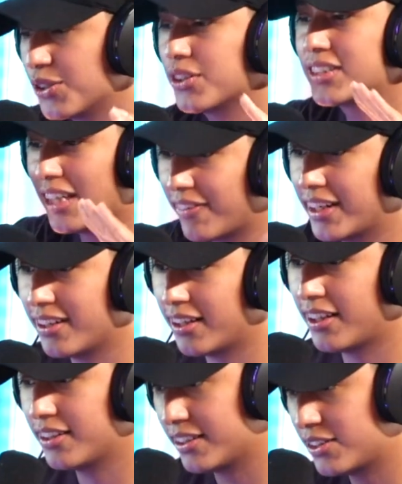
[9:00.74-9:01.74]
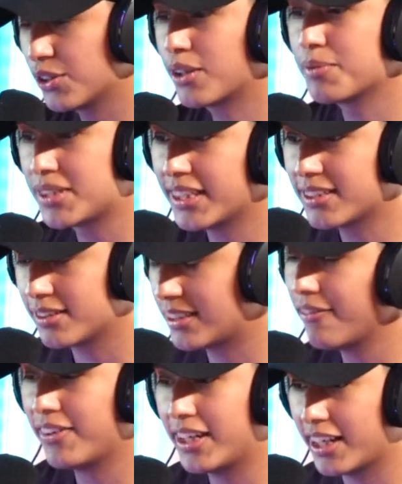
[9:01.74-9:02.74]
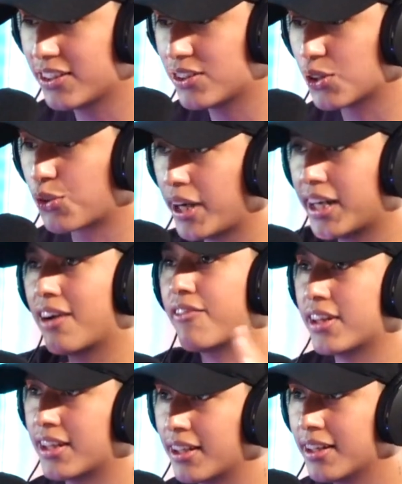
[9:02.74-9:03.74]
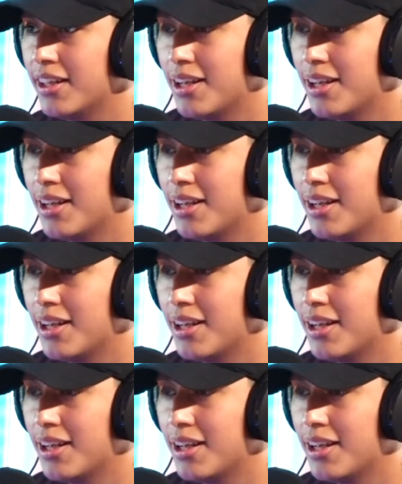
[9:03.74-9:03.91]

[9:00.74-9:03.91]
took seven. Uh, it took him six, seven days to create everything,